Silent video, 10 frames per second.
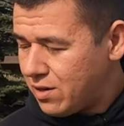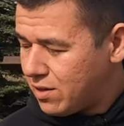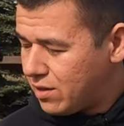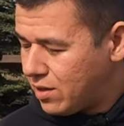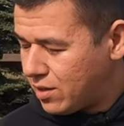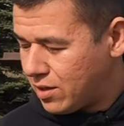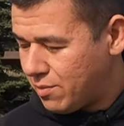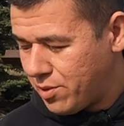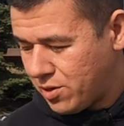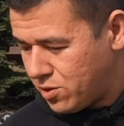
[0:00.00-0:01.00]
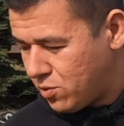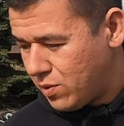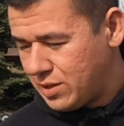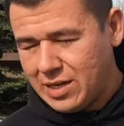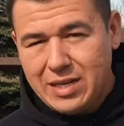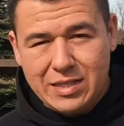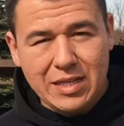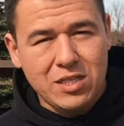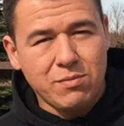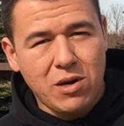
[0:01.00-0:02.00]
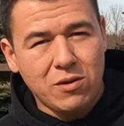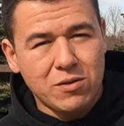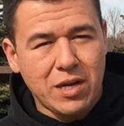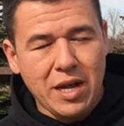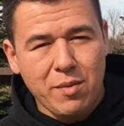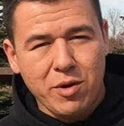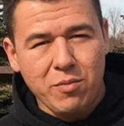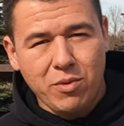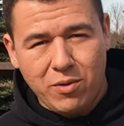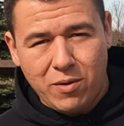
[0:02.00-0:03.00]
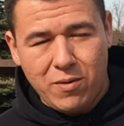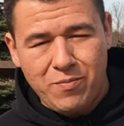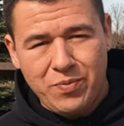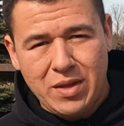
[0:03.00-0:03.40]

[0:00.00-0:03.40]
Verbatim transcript: uh, compared to one that has a smaller diameter bore.